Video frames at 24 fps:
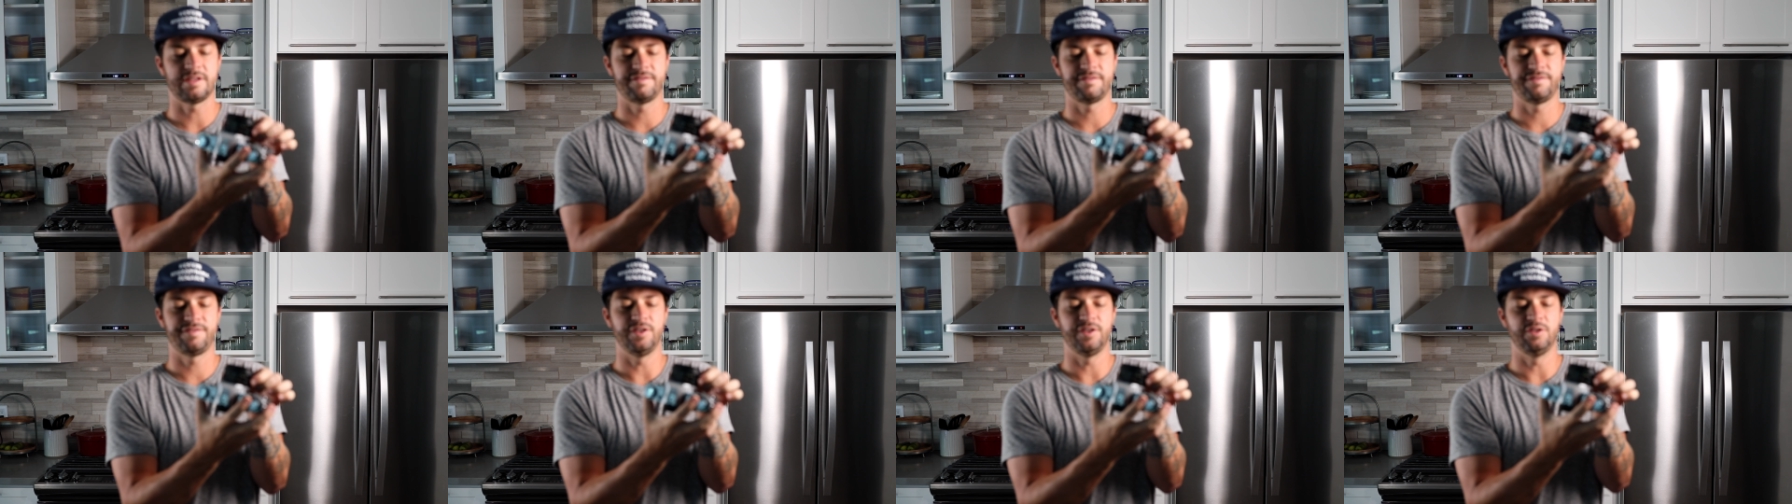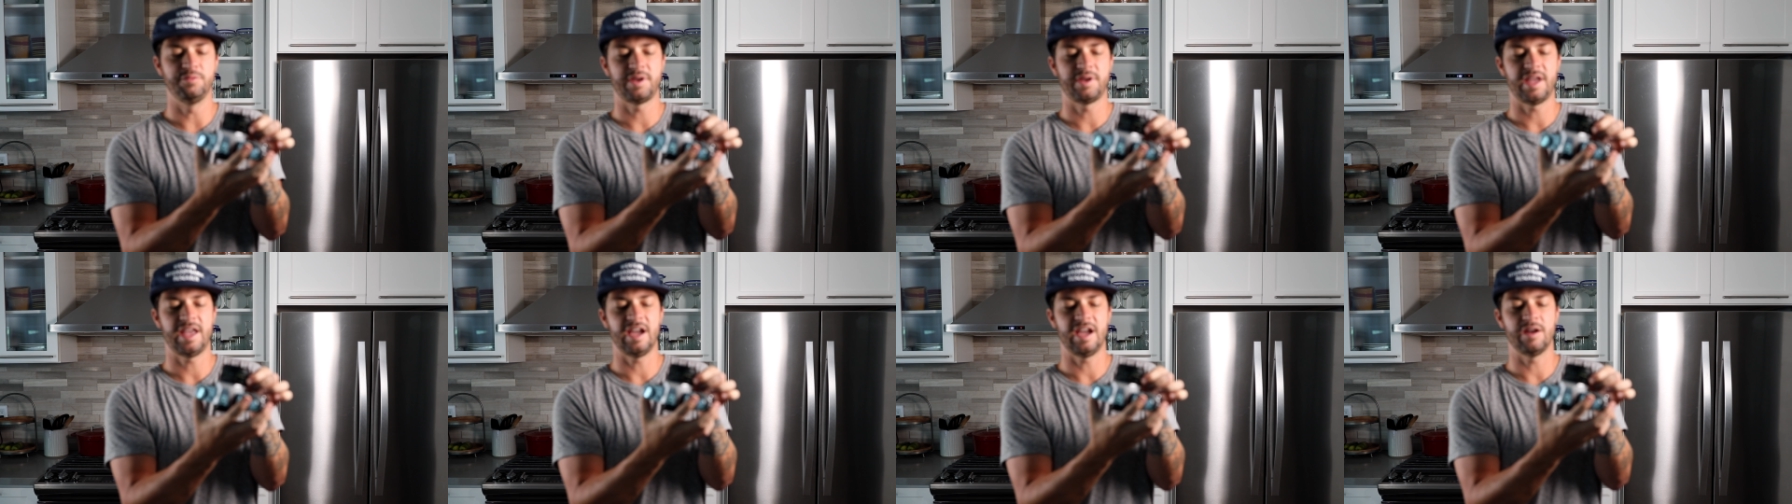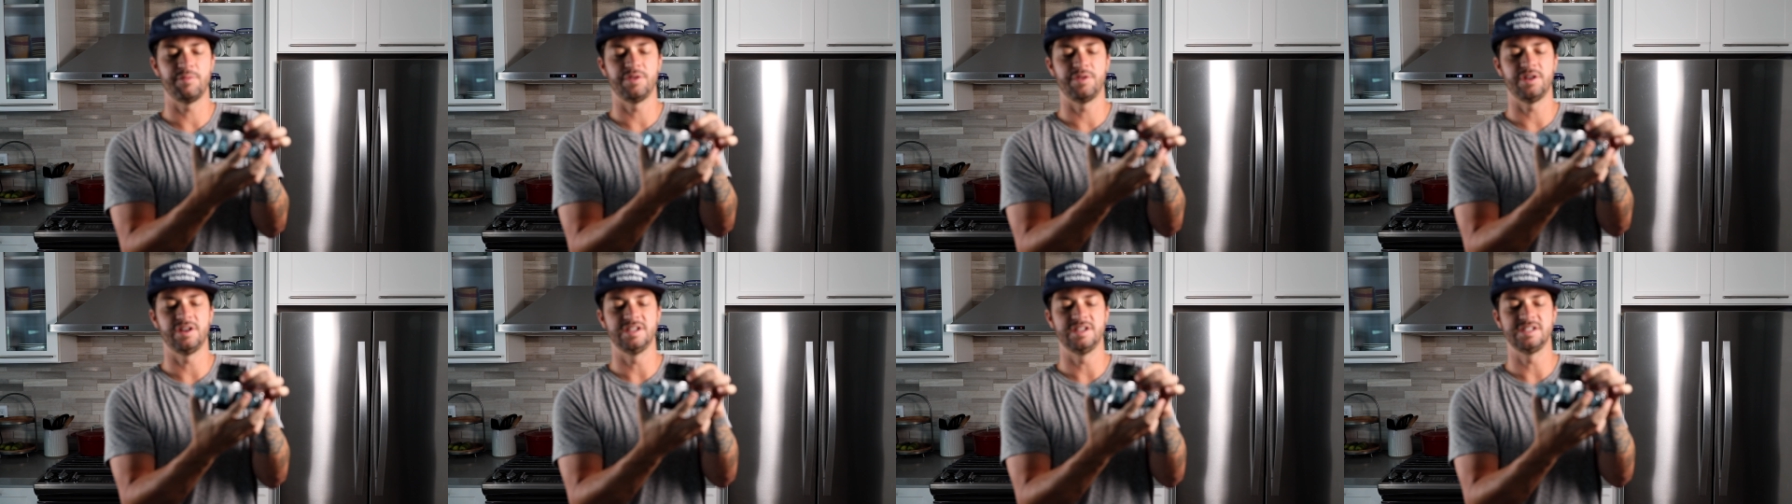film
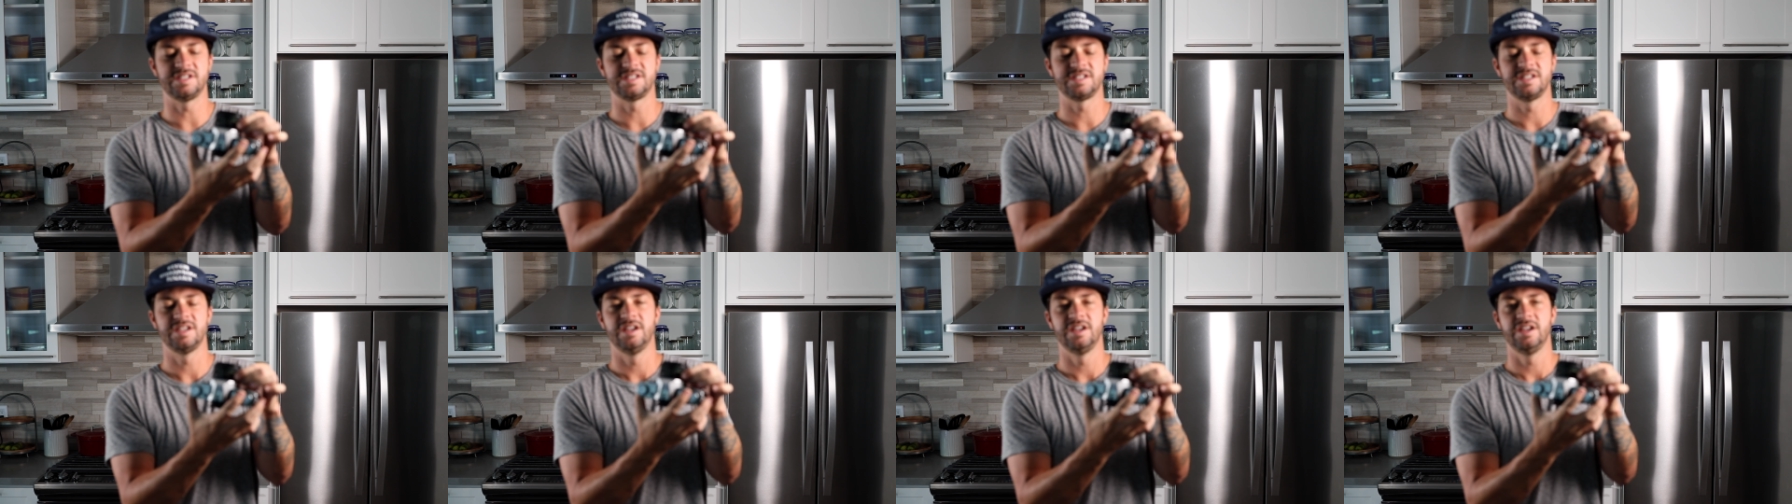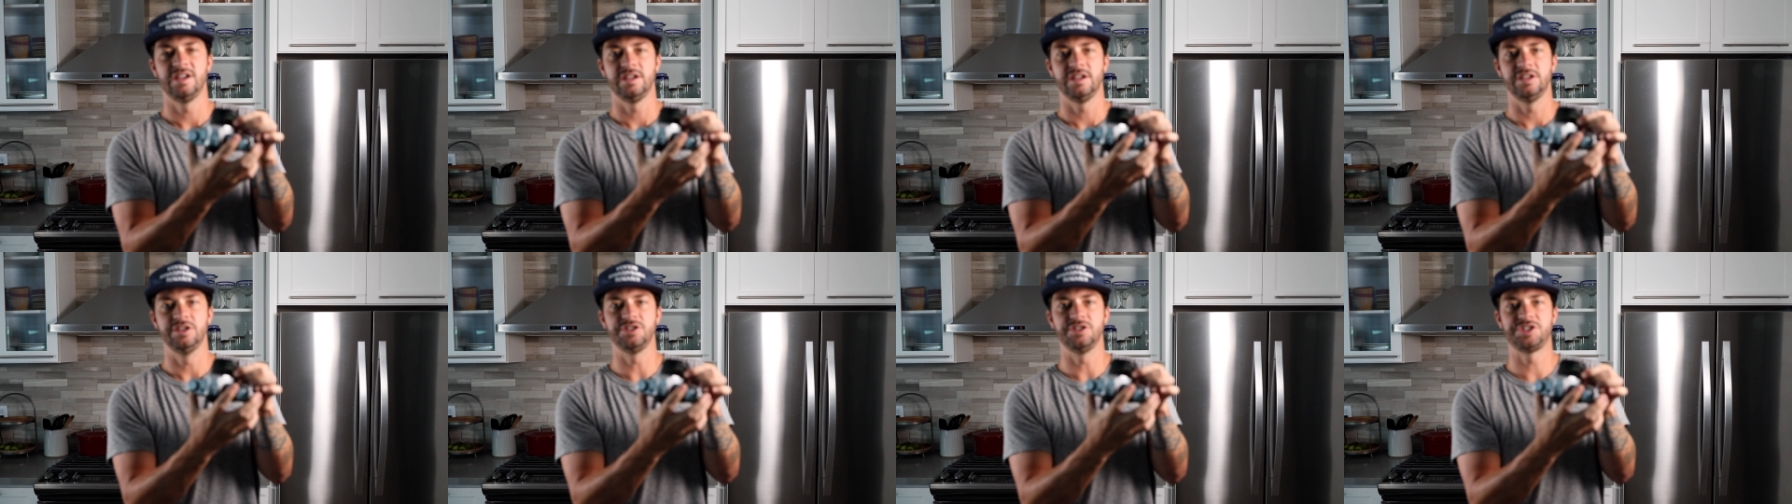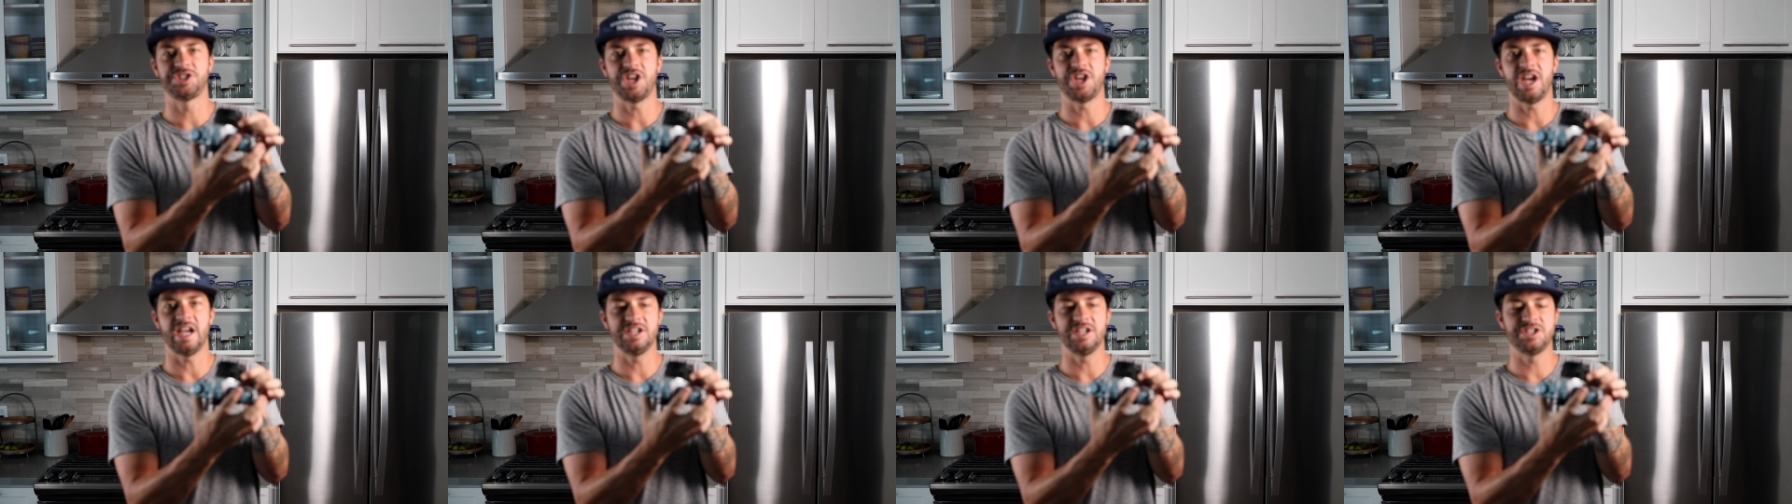cameras, you're
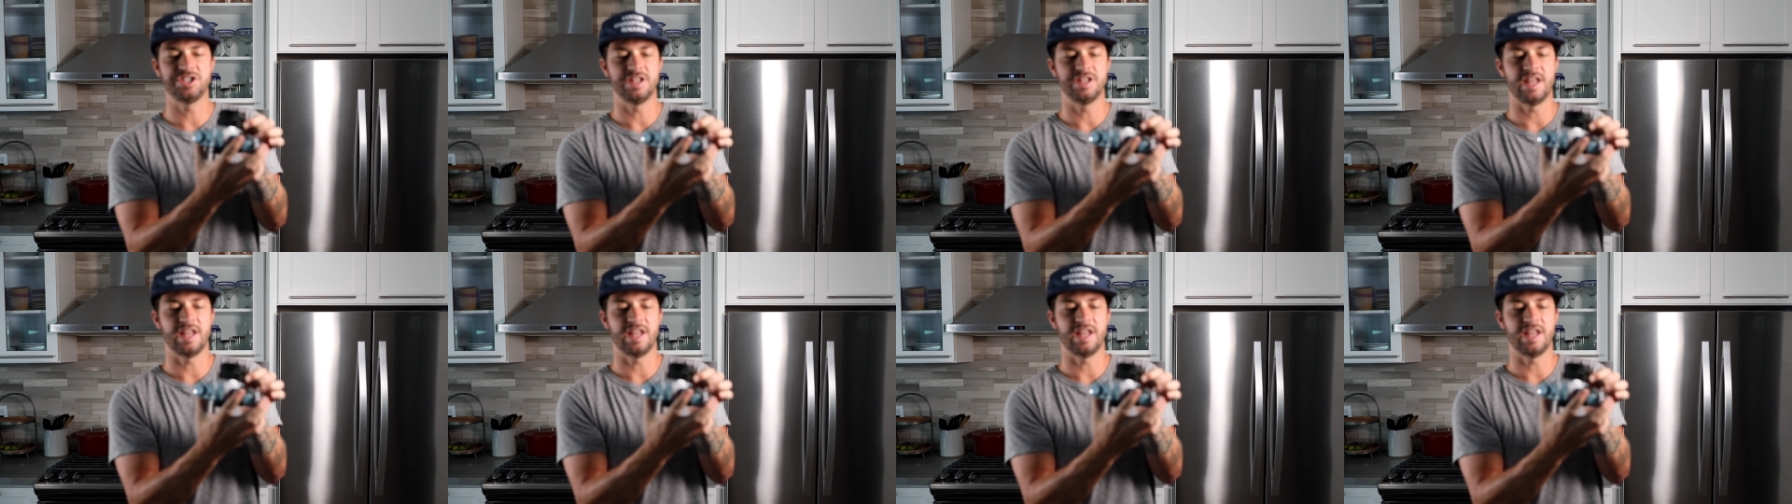changing